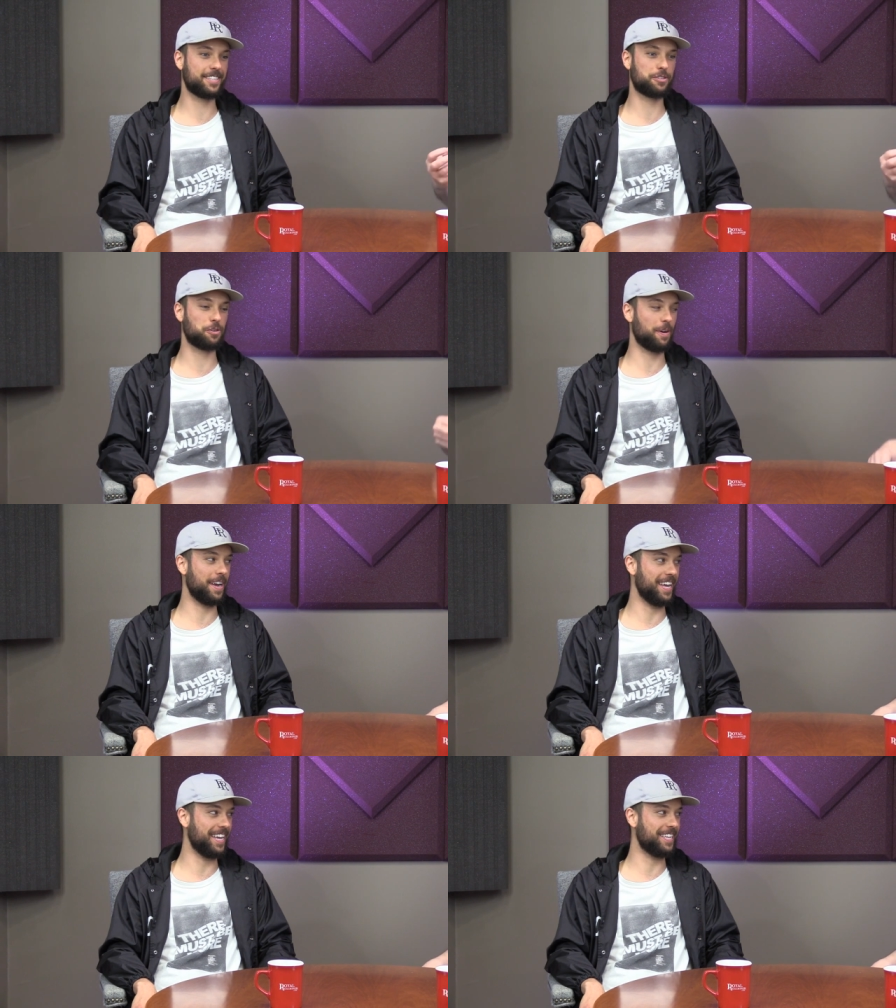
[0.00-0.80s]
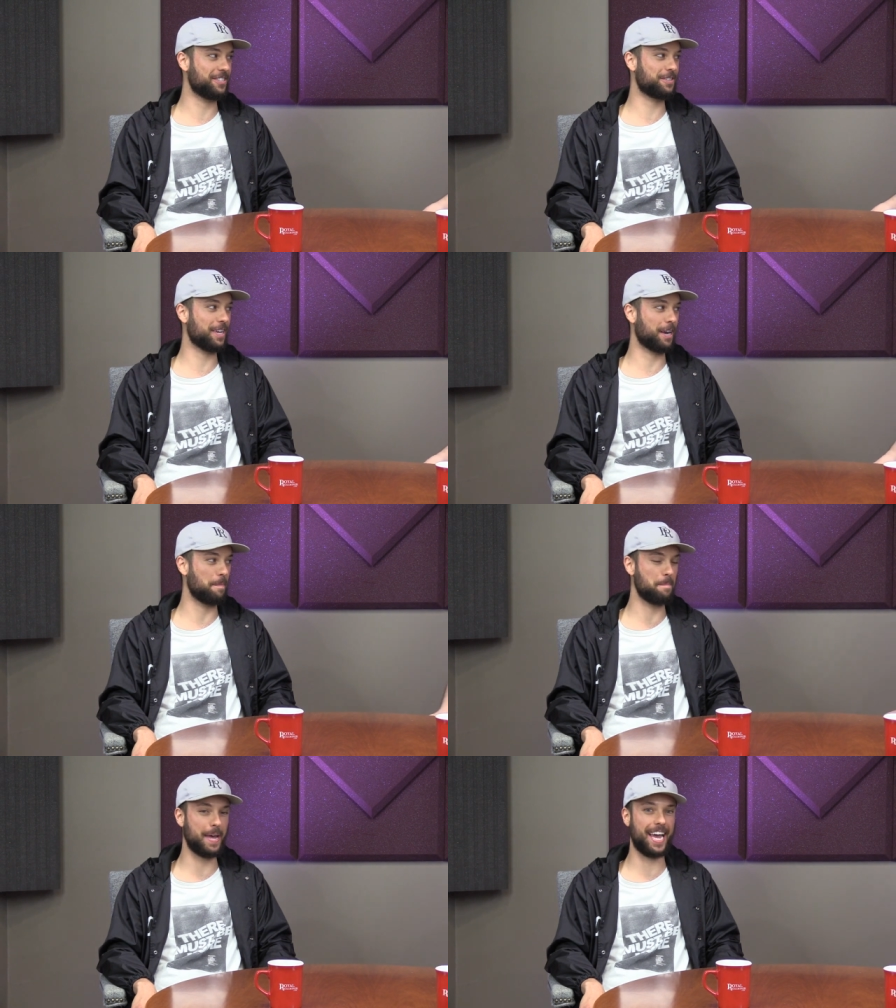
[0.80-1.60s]
It's strange. it's like a
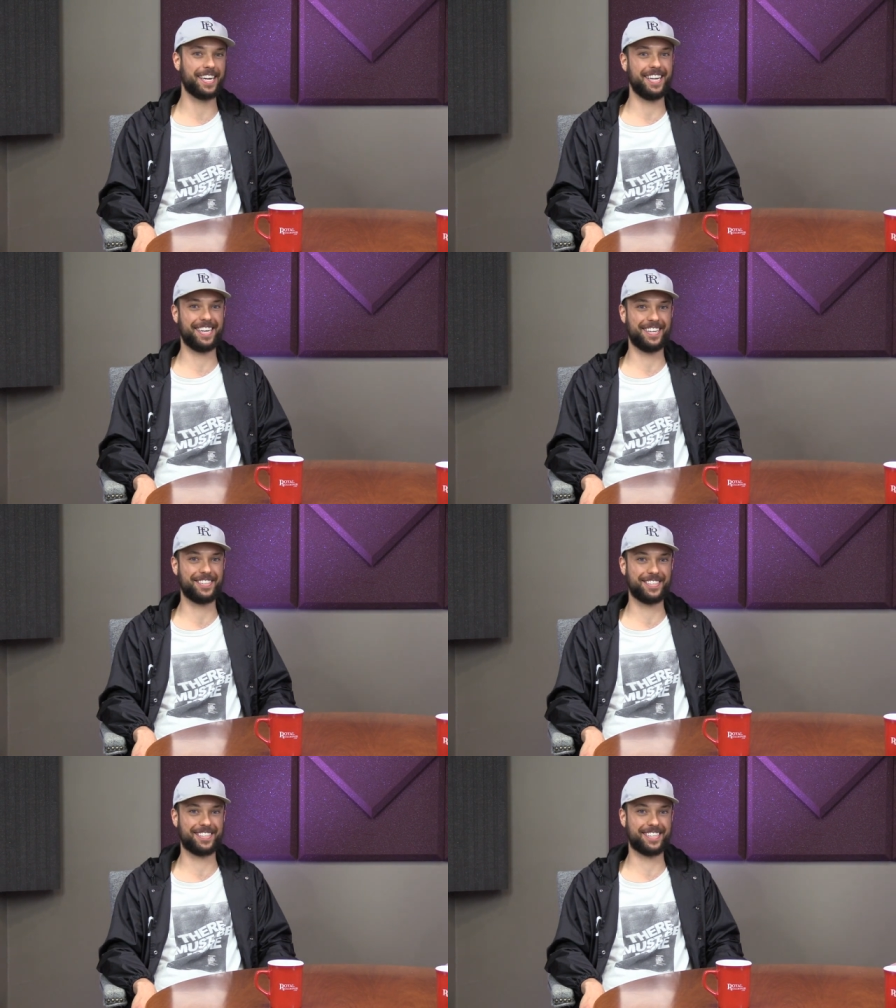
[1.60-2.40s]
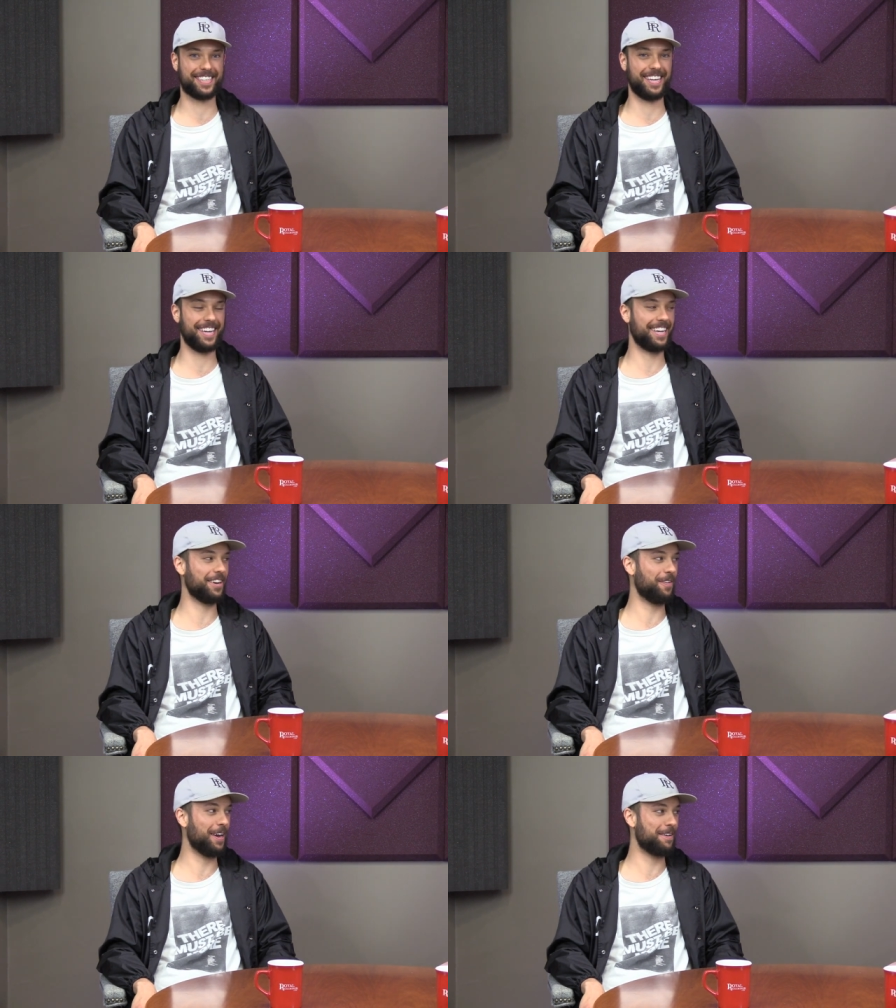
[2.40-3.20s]
magnet. You just can't
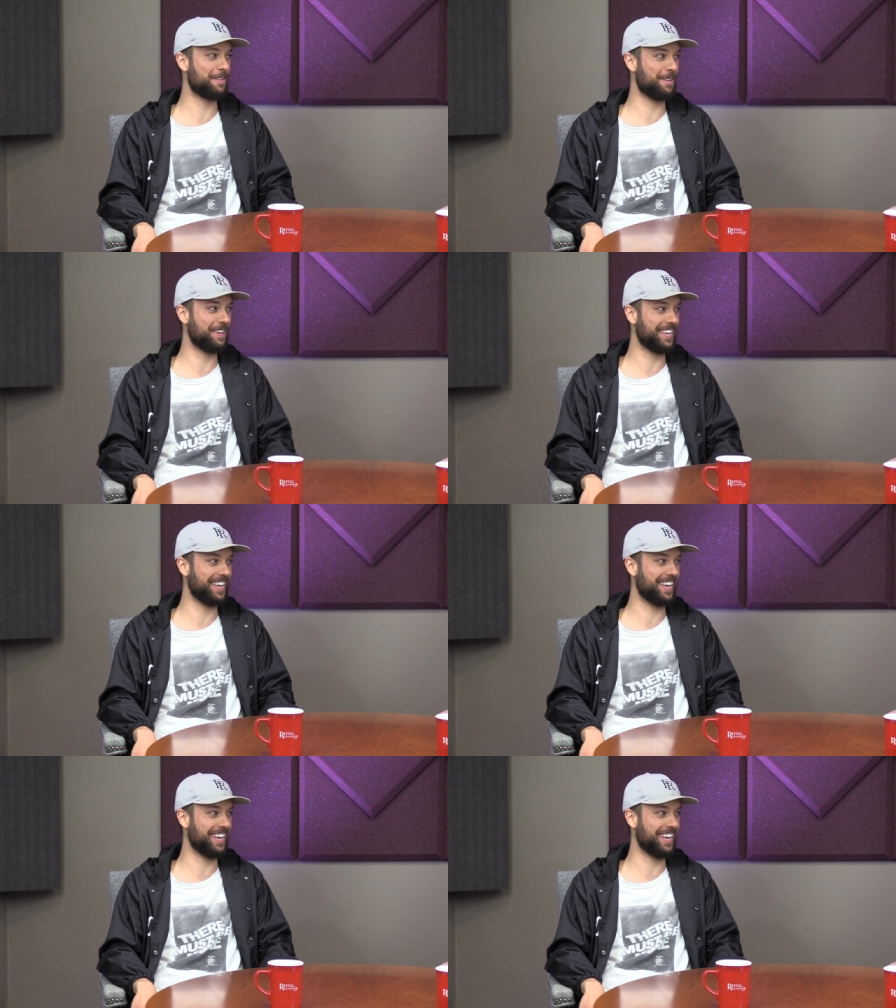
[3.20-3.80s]
get away from yeah, it. Yeah.